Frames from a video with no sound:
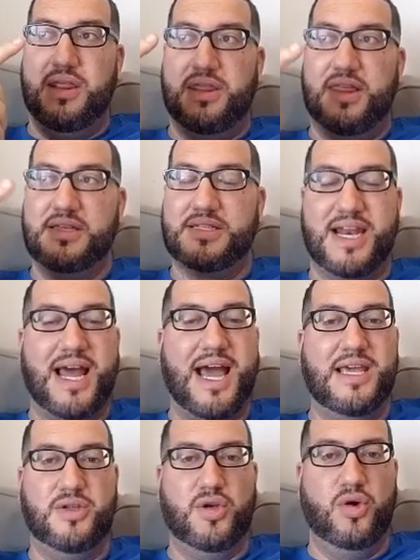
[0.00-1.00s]
things that
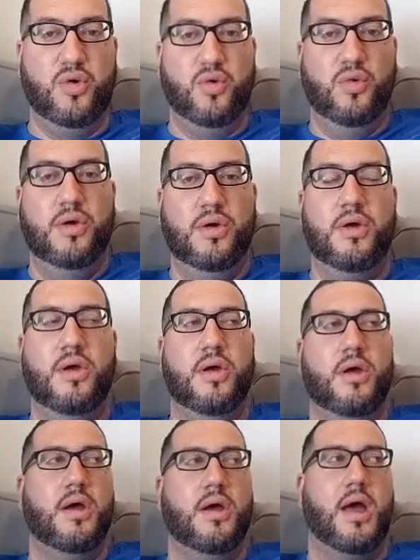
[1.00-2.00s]
I do,
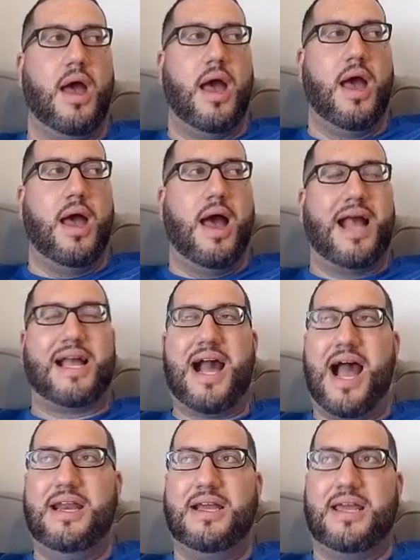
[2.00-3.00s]
I kind